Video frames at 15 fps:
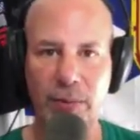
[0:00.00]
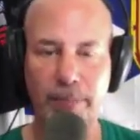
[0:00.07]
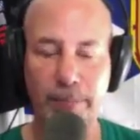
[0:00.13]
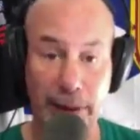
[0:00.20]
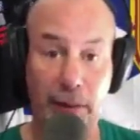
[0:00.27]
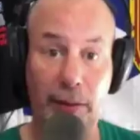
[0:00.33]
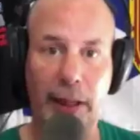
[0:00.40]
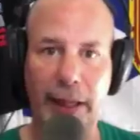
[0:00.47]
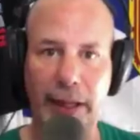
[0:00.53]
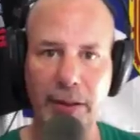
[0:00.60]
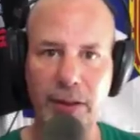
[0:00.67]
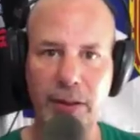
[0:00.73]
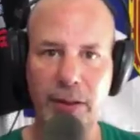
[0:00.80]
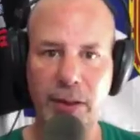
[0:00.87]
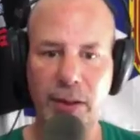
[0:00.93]

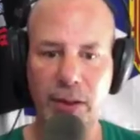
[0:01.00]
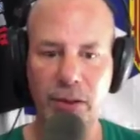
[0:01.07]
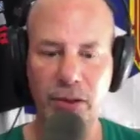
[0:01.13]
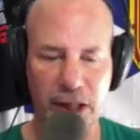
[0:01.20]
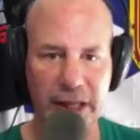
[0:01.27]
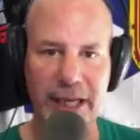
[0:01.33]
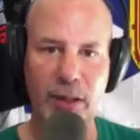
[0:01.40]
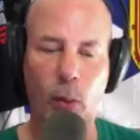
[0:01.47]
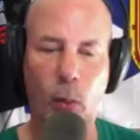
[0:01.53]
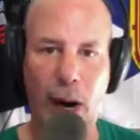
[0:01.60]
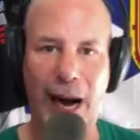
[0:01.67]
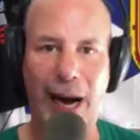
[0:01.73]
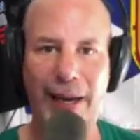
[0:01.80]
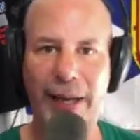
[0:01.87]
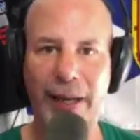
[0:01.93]
buildings, she needs a
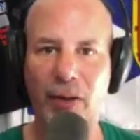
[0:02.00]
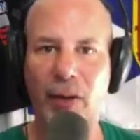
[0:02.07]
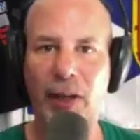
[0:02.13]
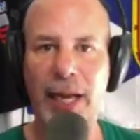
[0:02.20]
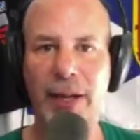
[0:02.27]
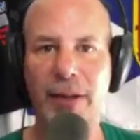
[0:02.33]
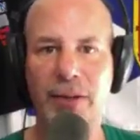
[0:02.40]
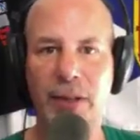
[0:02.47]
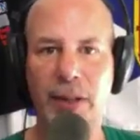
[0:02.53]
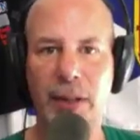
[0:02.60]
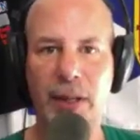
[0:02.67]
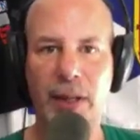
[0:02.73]
wide-angle lens.